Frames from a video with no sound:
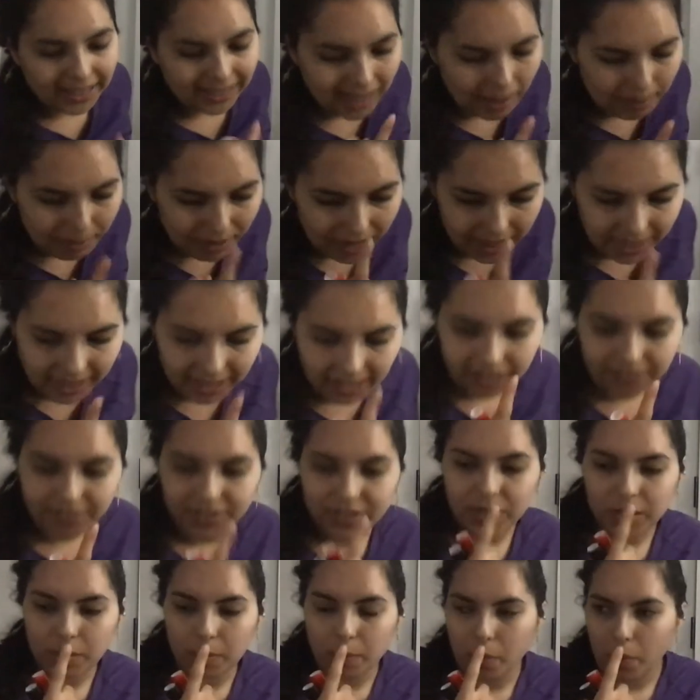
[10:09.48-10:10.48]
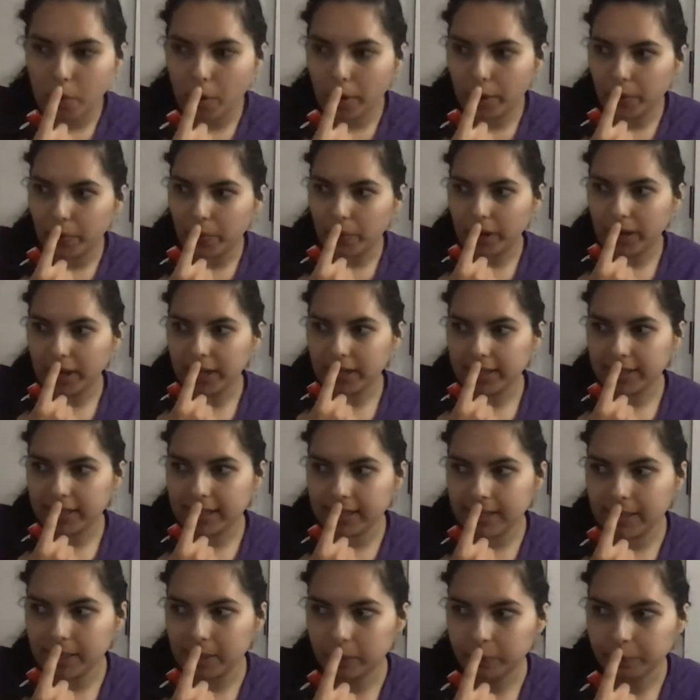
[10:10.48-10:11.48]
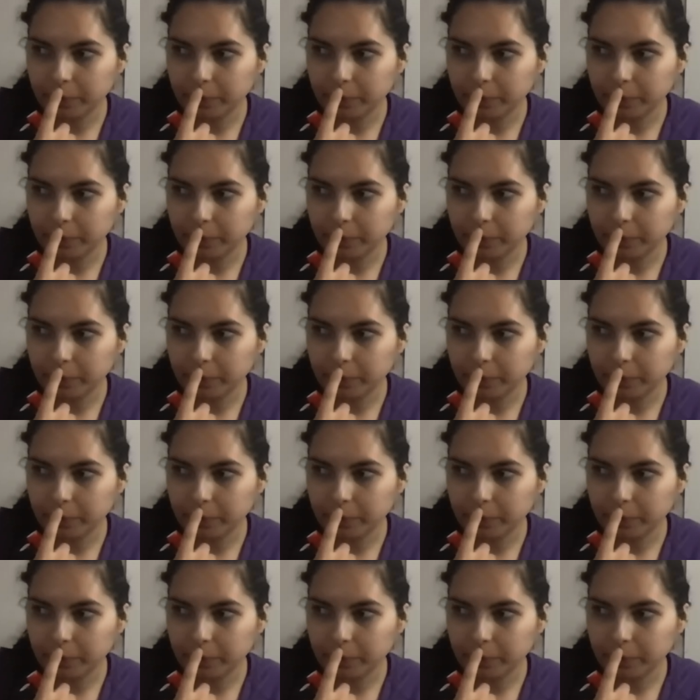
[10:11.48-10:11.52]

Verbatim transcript: let me think of some more words.